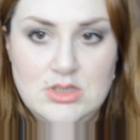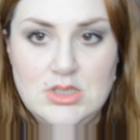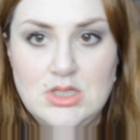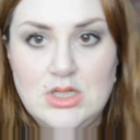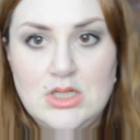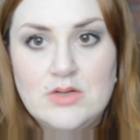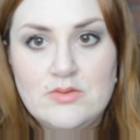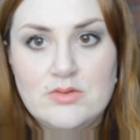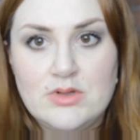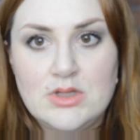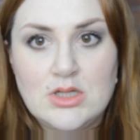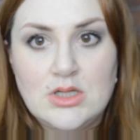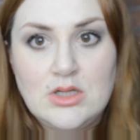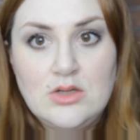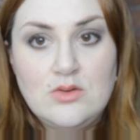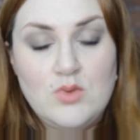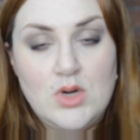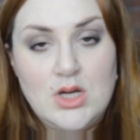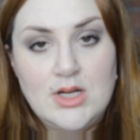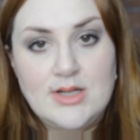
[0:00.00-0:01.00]
Everything
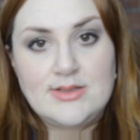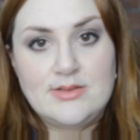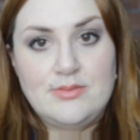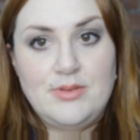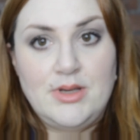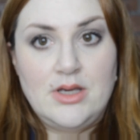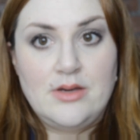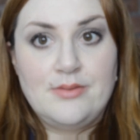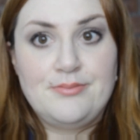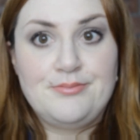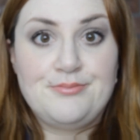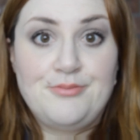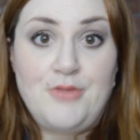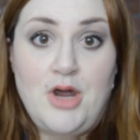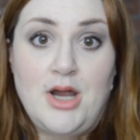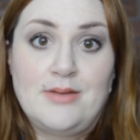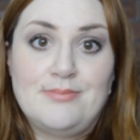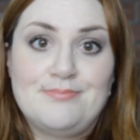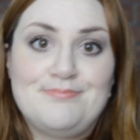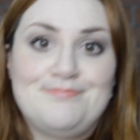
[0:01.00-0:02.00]
you'd want it to be, right?